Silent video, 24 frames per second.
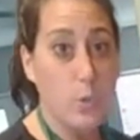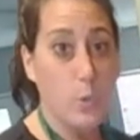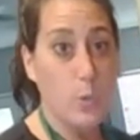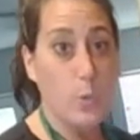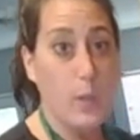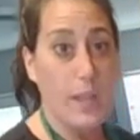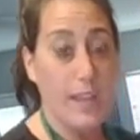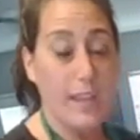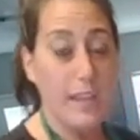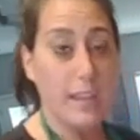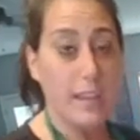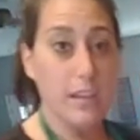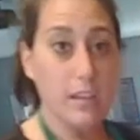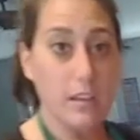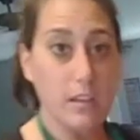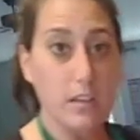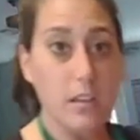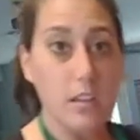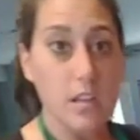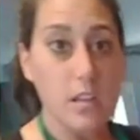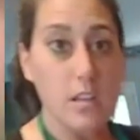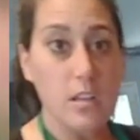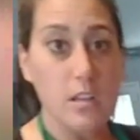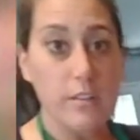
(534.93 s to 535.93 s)
like
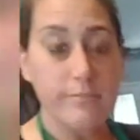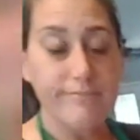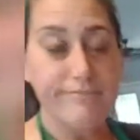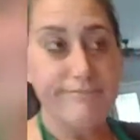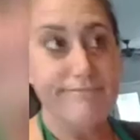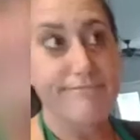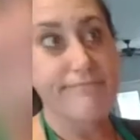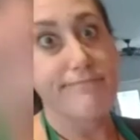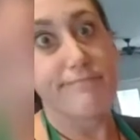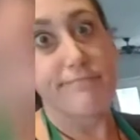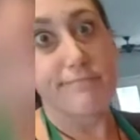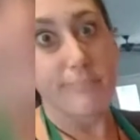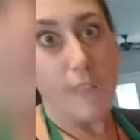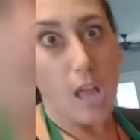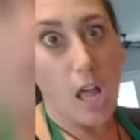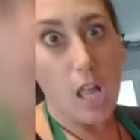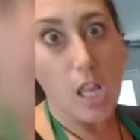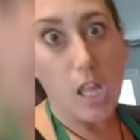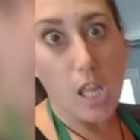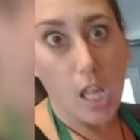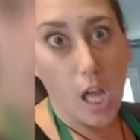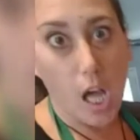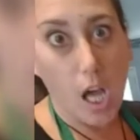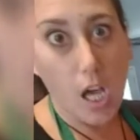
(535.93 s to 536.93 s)
a
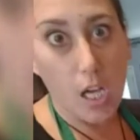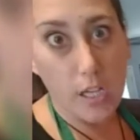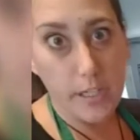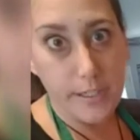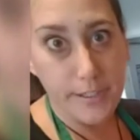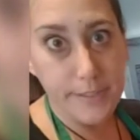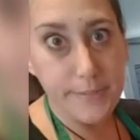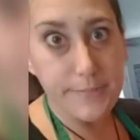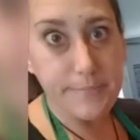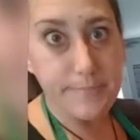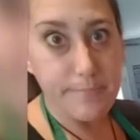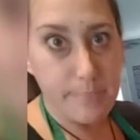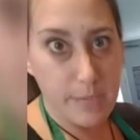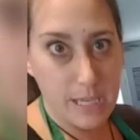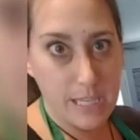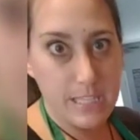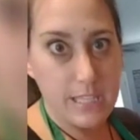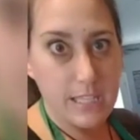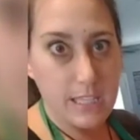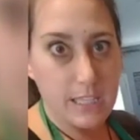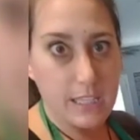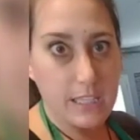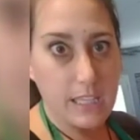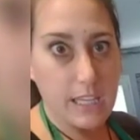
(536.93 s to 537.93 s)
log,
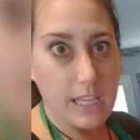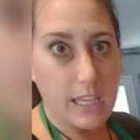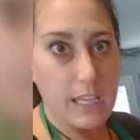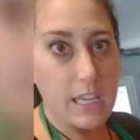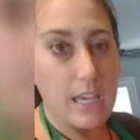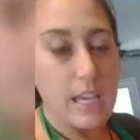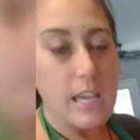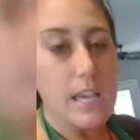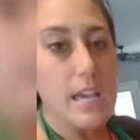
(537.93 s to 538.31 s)
basically.